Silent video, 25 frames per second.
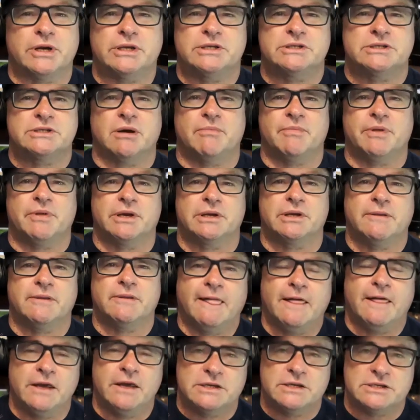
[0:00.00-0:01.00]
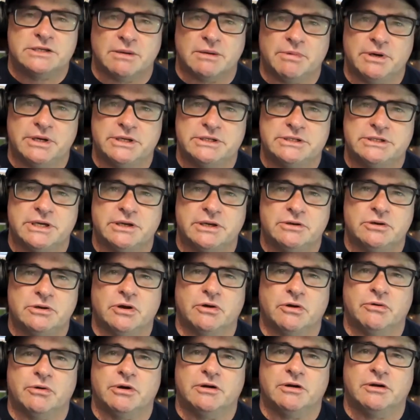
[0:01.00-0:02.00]
something and somebody said, you
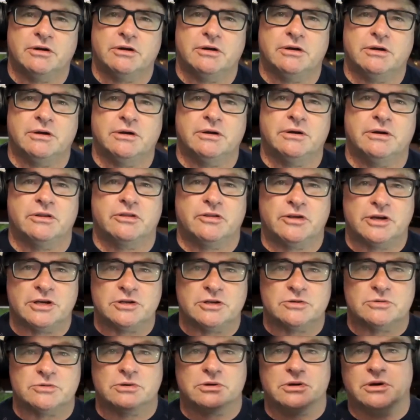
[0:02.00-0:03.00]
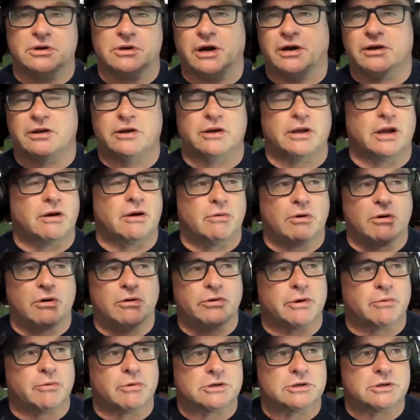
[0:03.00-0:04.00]
know, things, I don't know how
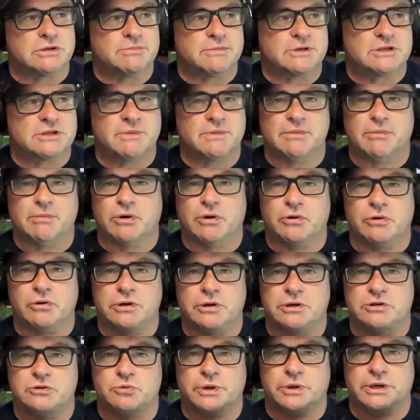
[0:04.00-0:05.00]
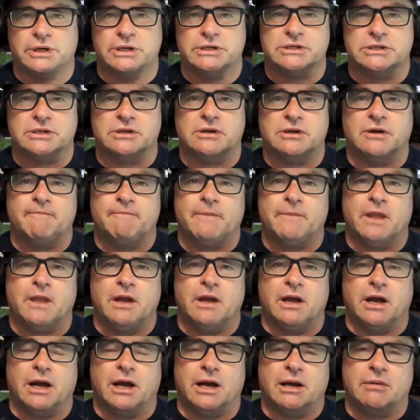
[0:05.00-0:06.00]
old I was. I must've been in my early 20s
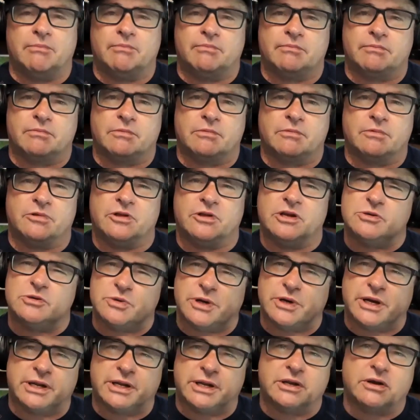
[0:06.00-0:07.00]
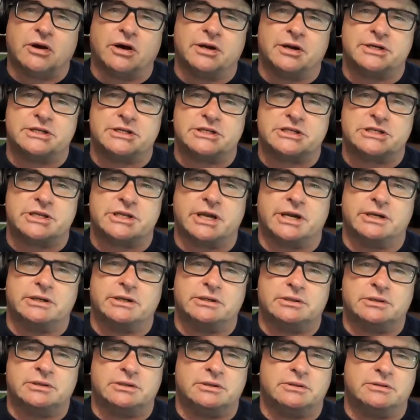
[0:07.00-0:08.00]
and things were getting kind of
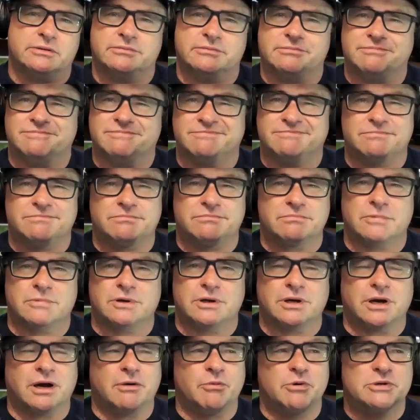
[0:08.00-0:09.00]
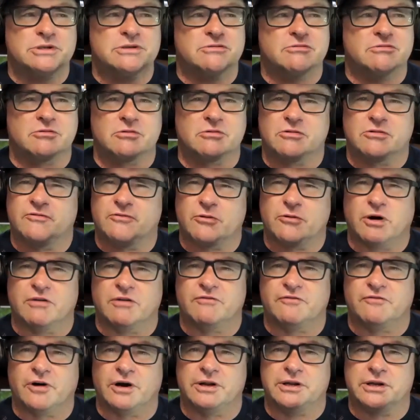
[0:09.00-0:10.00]
stale. I wasn't
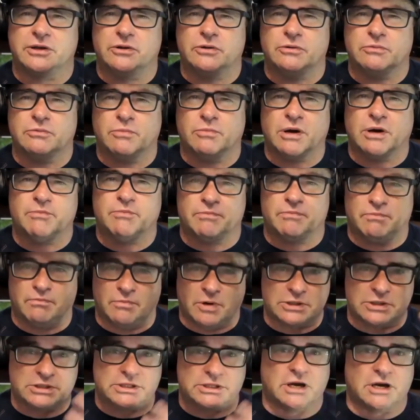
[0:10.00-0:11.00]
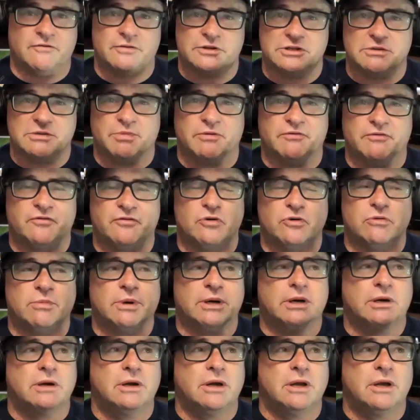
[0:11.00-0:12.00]
quite finding myself as a
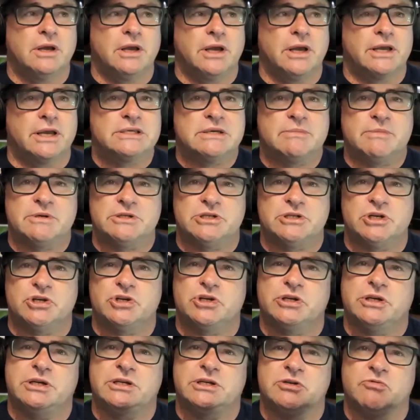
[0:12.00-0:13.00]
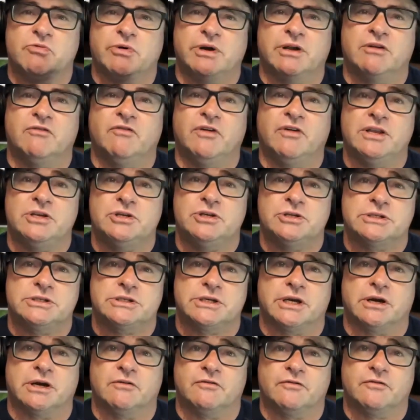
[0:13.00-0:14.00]
performer. And somebody said, you need to reinvent
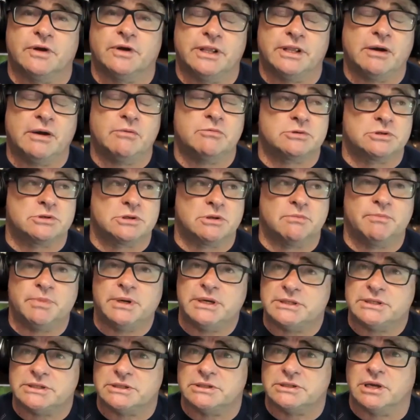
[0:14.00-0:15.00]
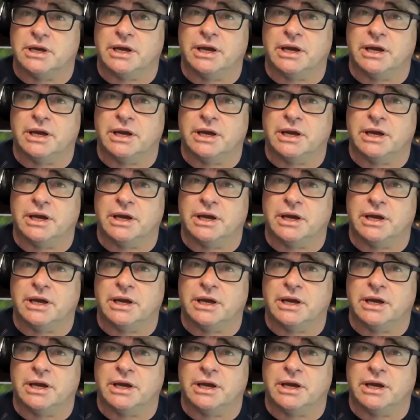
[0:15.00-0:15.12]
yourself. And that was the best